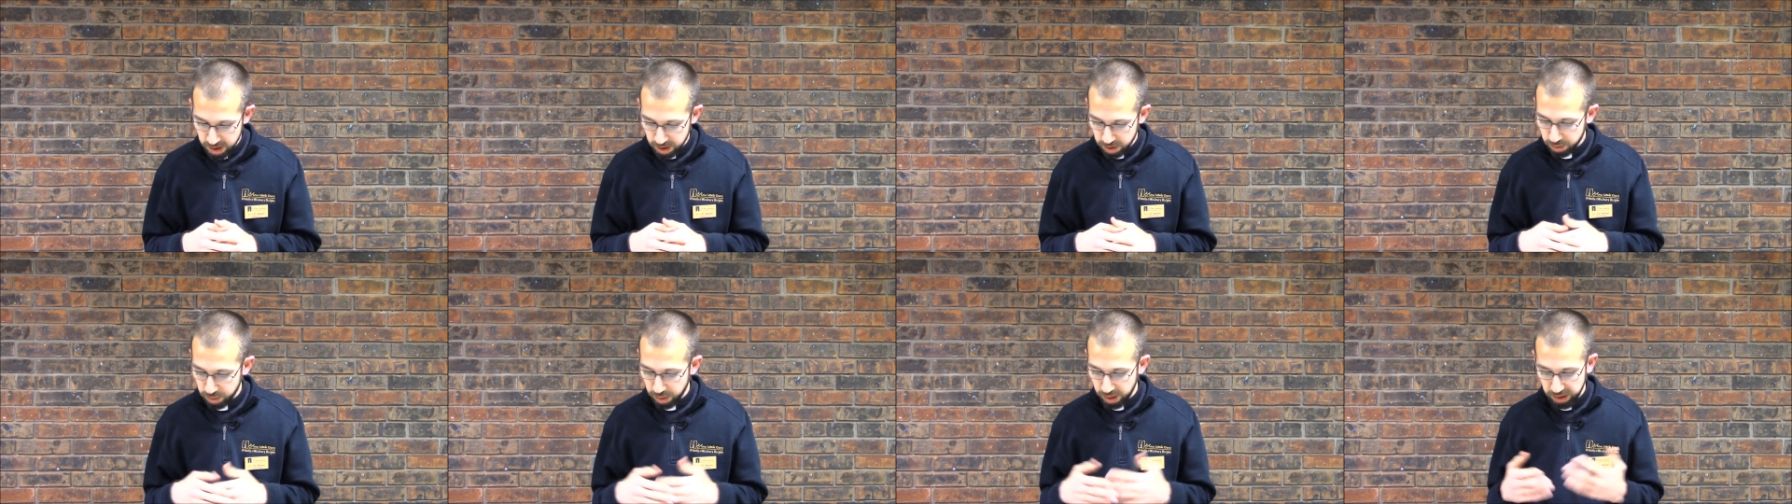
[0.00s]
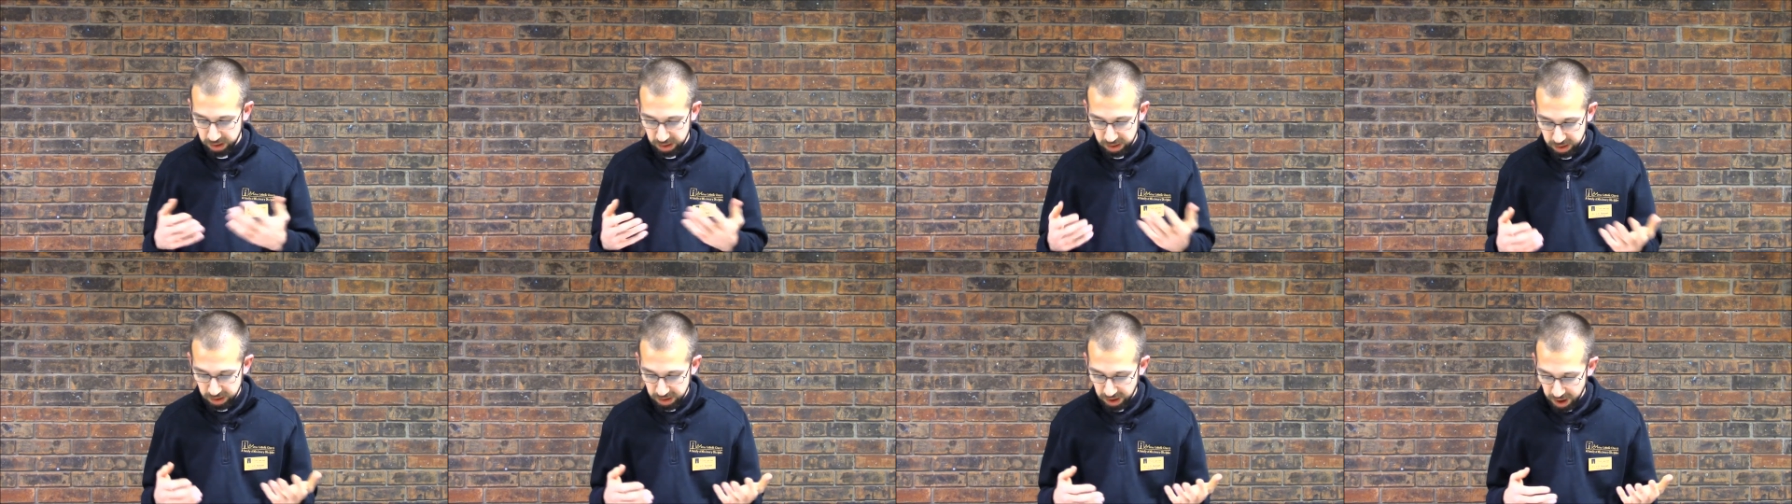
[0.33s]

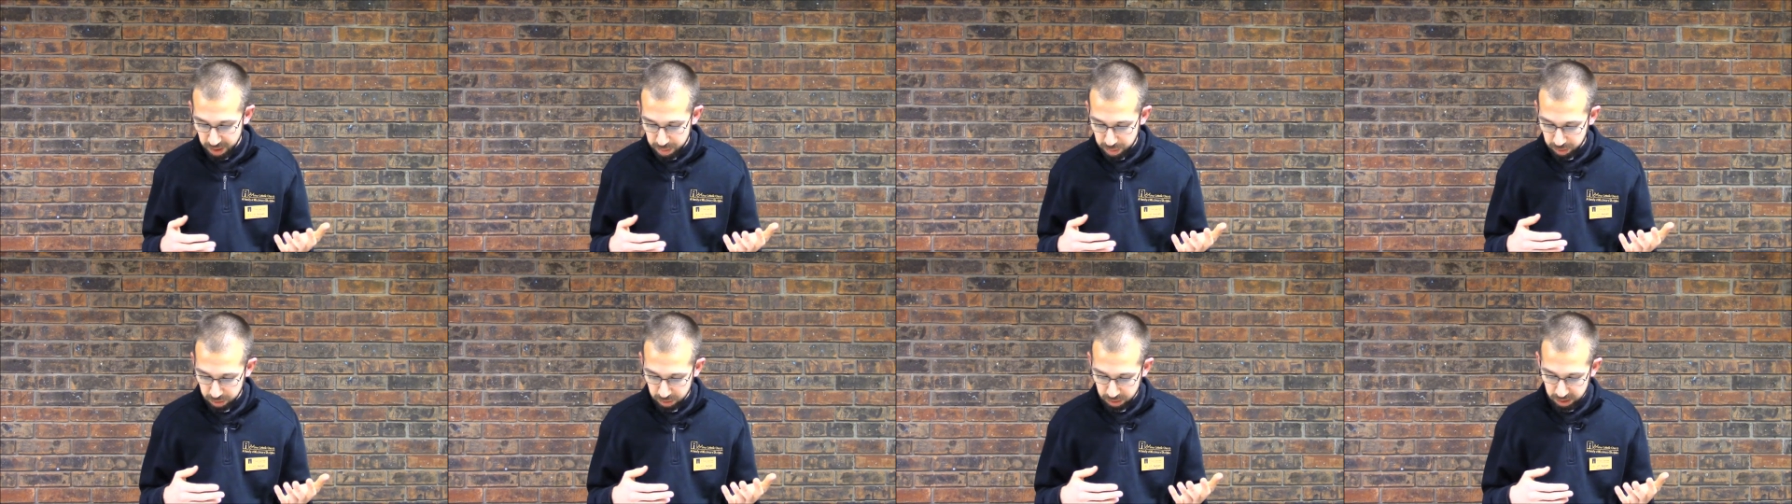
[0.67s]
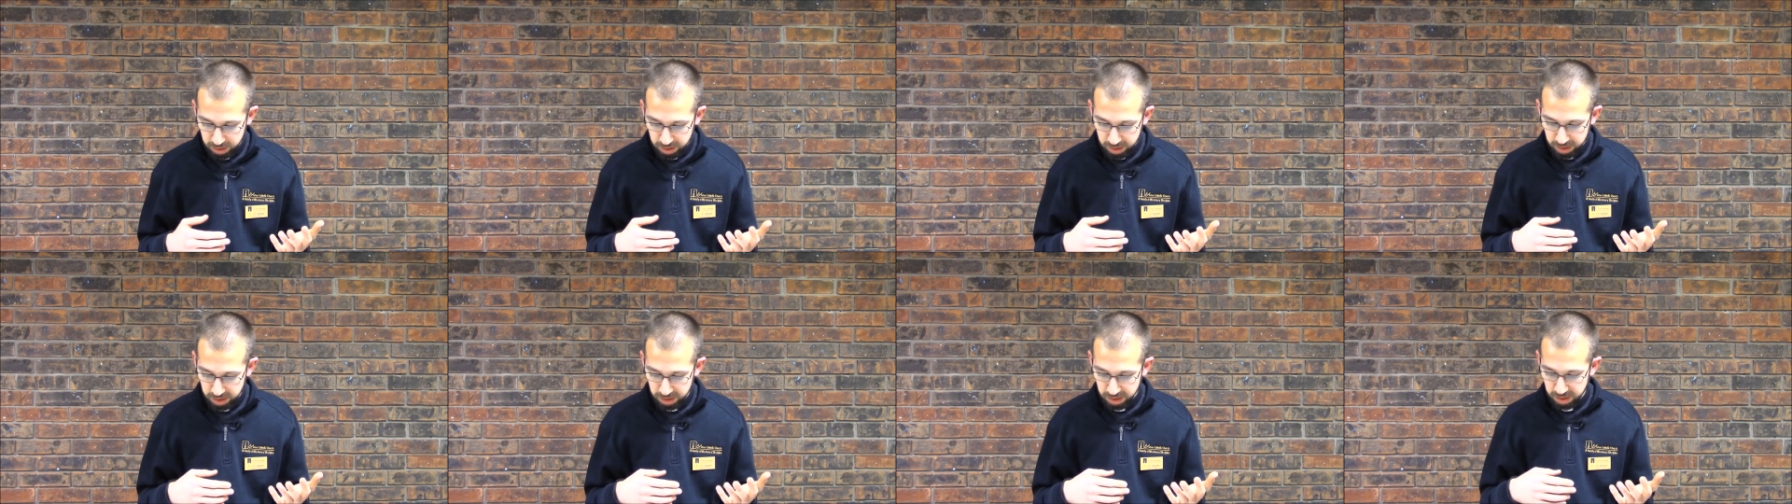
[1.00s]
Christ's
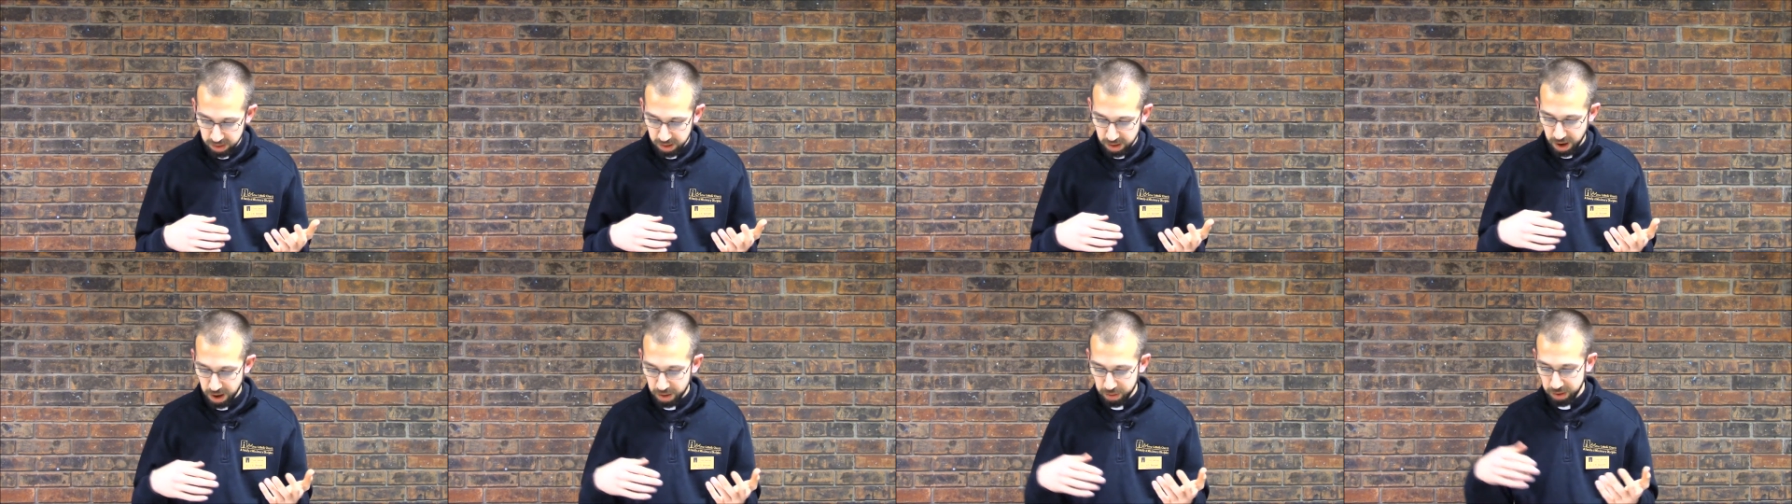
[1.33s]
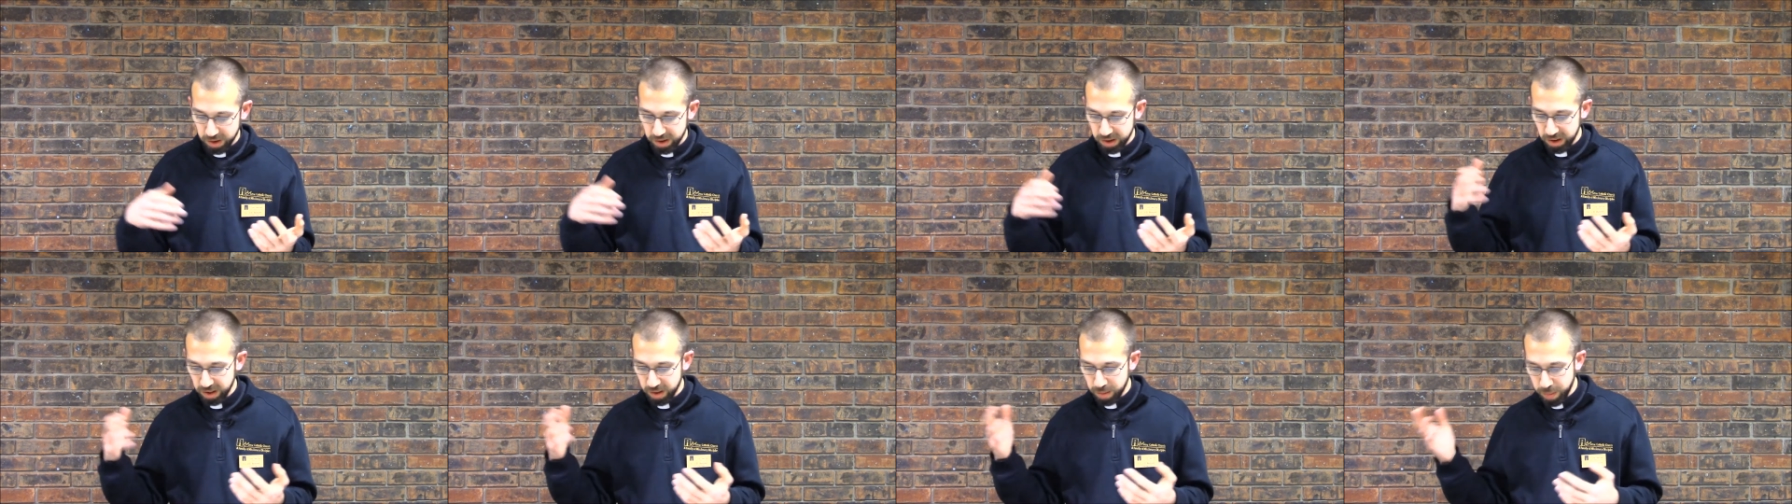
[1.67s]
disciples,
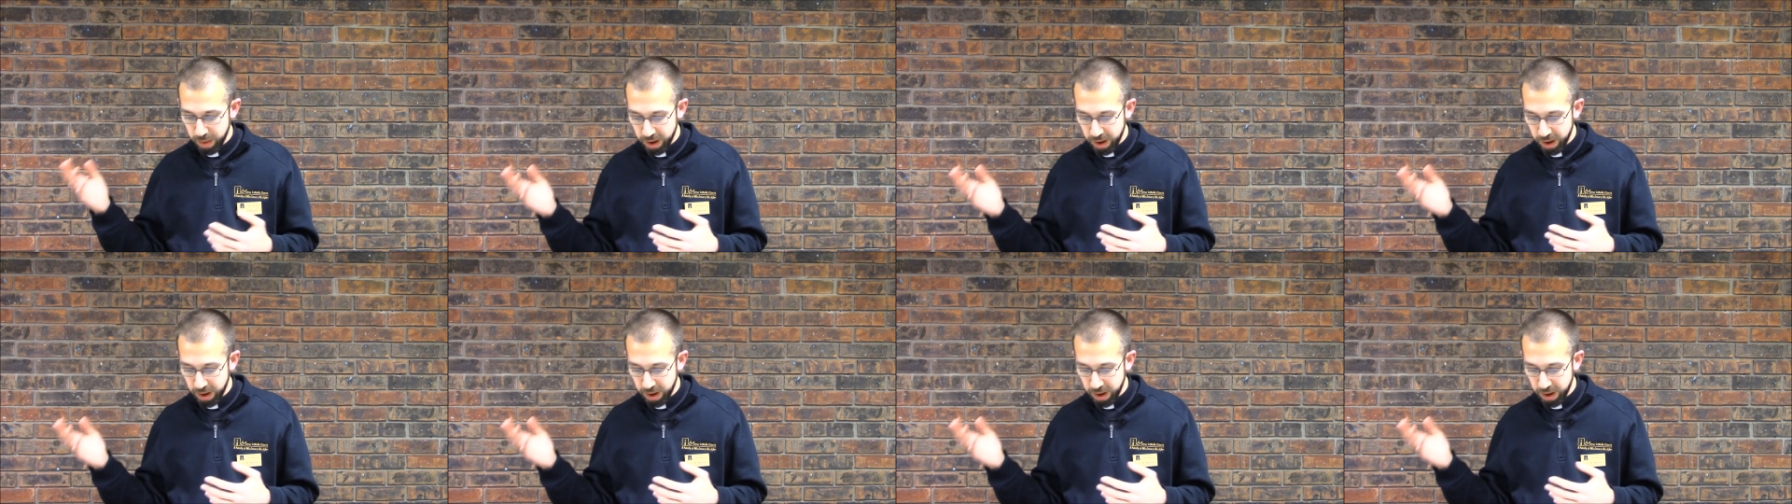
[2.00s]
obviously the